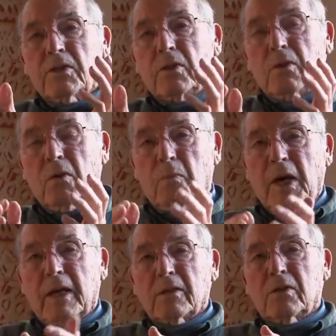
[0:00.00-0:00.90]
to go
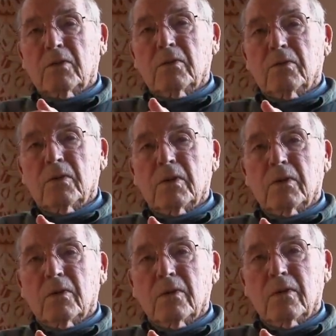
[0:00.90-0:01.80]
back to the
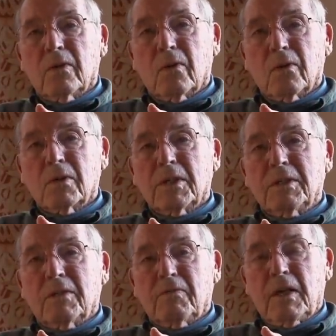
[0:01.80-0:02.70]
early
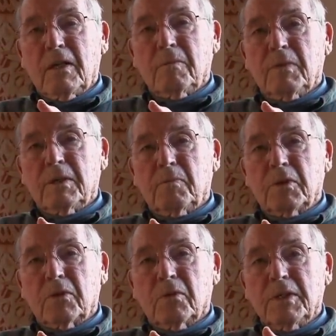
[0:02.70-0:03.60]
development
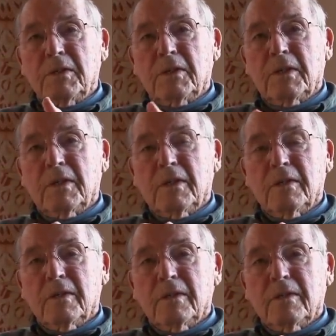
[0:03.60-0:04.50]
between the
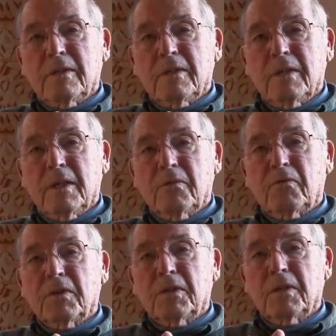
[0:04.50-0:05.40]

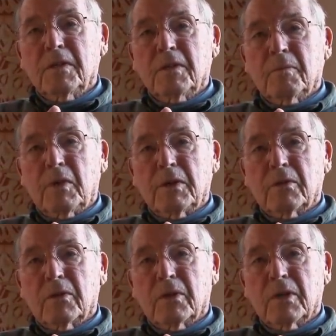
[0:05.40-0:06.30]
infant and the
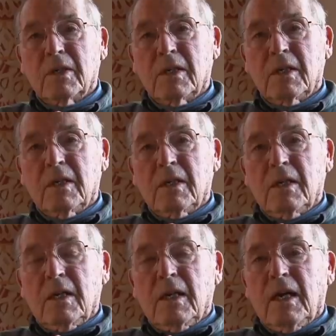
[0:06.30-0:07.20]
mother.
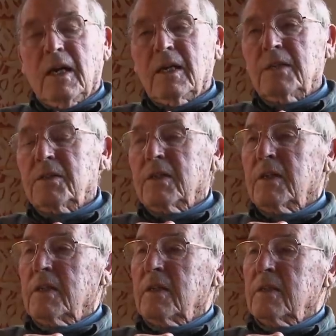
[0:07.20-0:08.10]
And
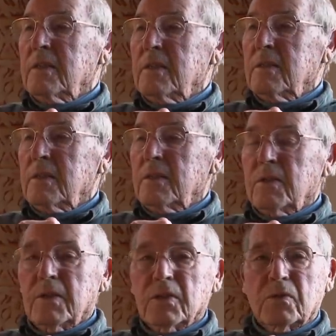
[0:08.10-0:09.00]
uh,
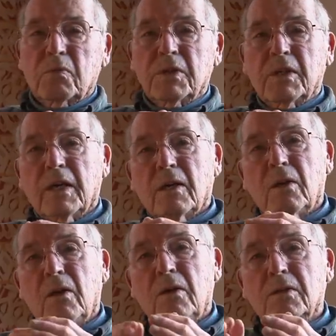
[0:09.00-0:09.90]
this would take a
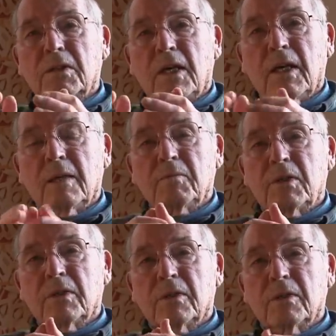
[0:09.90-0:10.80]
long time
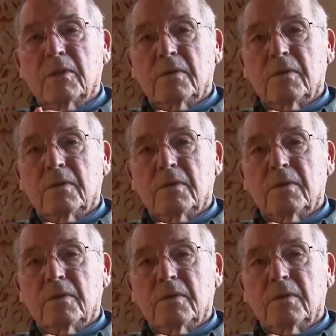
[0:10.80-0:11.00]
to,